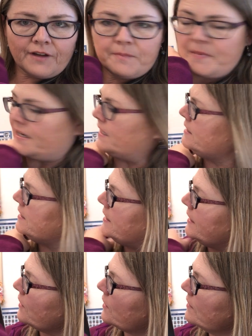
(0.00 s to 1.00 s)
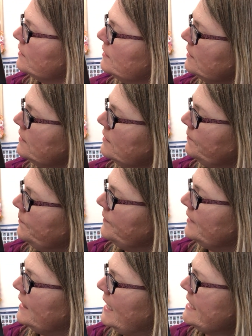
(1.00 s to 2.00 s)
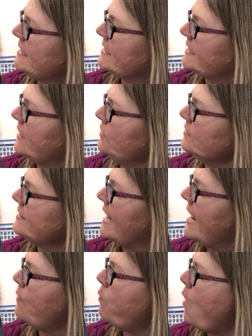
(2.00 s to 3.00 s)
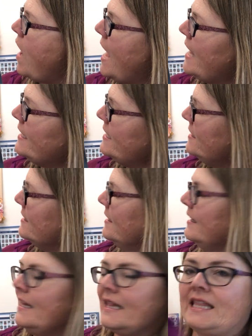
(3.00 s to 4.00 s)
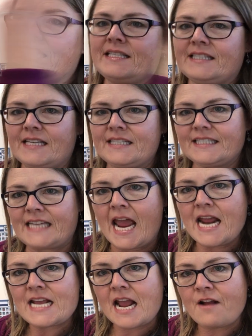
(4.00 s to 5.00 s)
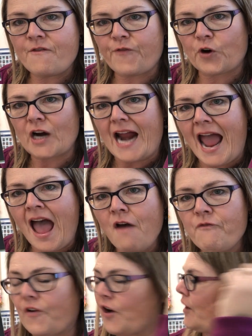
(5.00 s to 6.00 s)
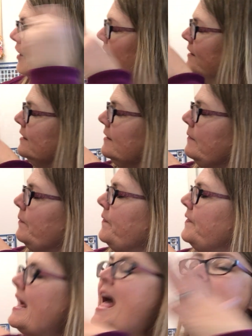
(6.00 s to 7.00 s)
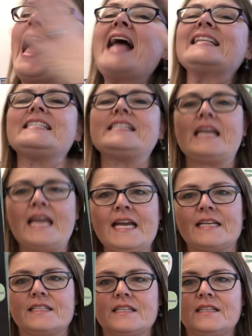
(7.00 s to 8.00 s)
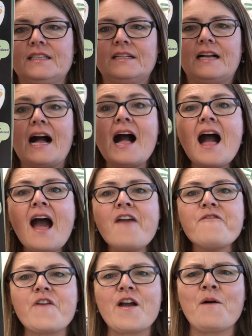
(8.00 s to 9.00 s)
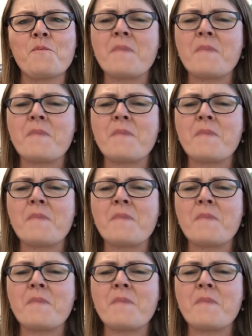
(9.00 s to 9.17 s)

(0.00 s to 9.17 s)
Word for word: have I been in here? It's still day one? This is taking forever. That's it. I feel